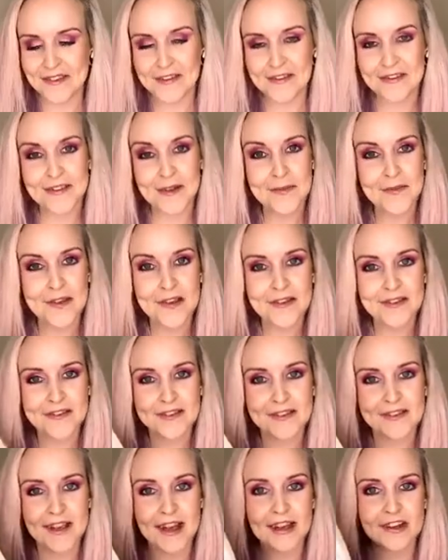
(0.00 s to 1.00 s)
some
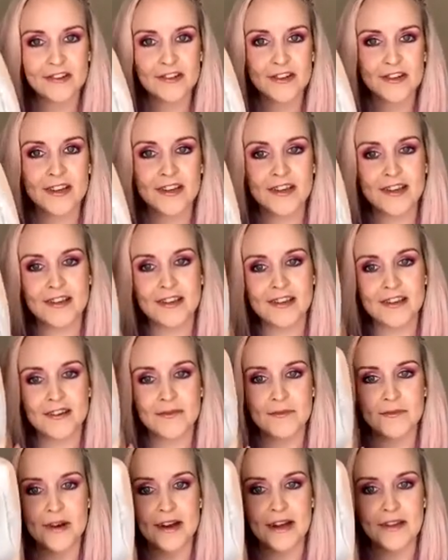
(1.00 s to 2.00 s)
dancers actually
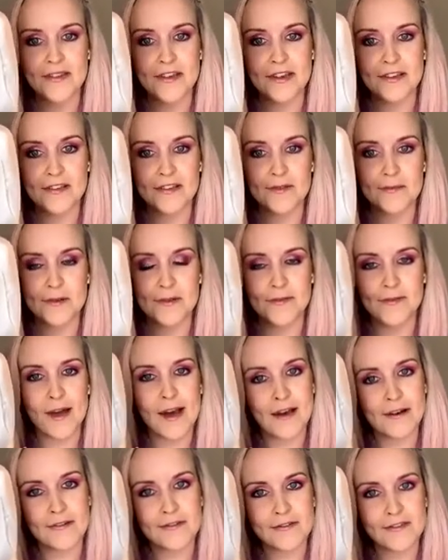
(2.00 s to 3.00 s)
can wear this
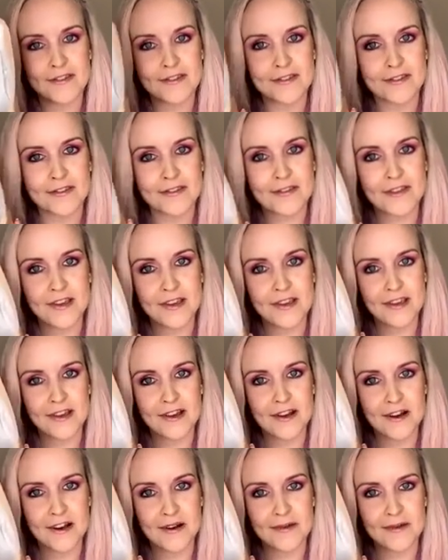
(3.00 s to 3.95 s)
without the